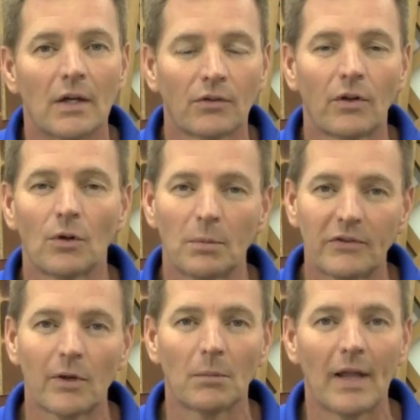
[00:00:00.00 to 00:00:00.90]
So there'll be
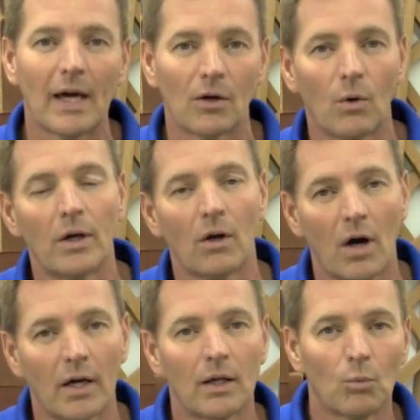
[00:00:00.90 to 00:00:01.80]
some of that going
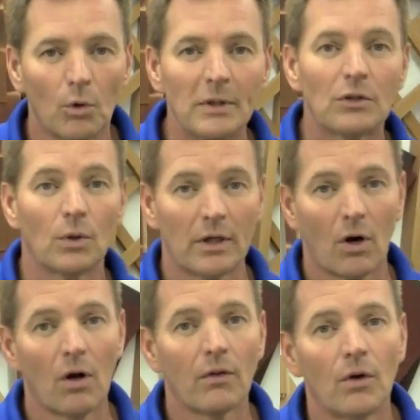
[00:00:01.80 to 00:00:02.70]
on, and we'll be doing
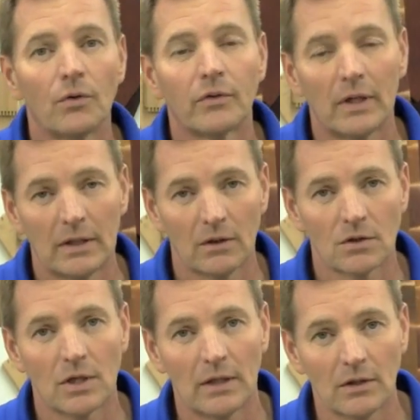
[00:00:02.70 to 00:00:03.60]
all those
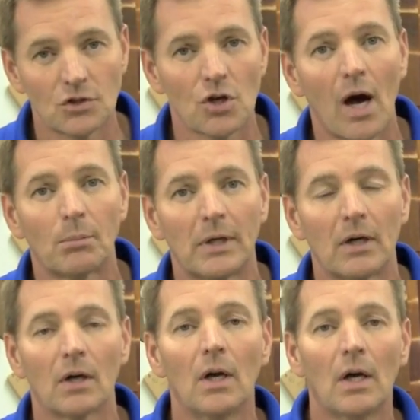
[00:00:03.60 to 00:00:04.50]
in the shop
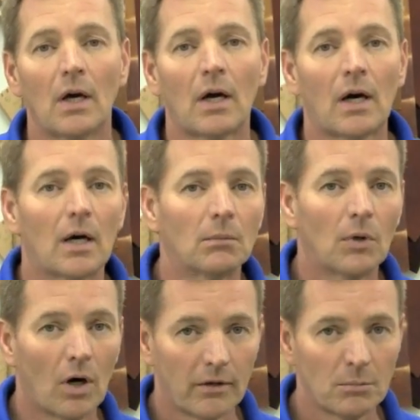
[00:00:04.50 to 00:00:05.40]
here
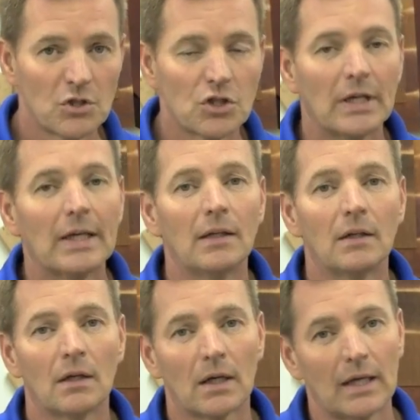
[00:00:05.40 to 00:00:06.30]
on the
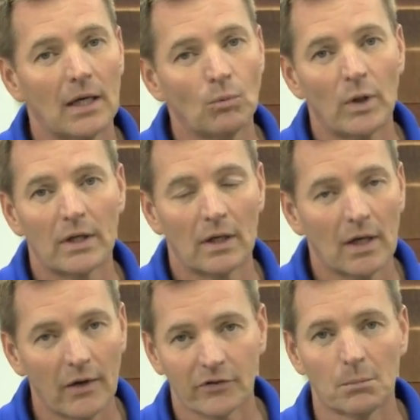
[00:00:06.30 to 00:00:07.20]
machine. Again, we can
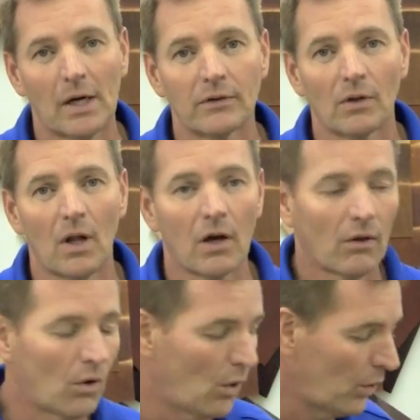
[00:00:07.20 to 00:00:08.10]
customize a lot of
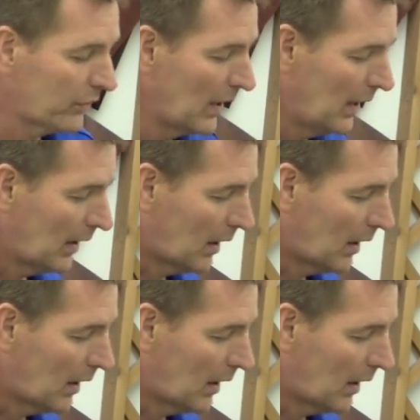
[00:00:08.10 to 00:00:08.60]
the holes.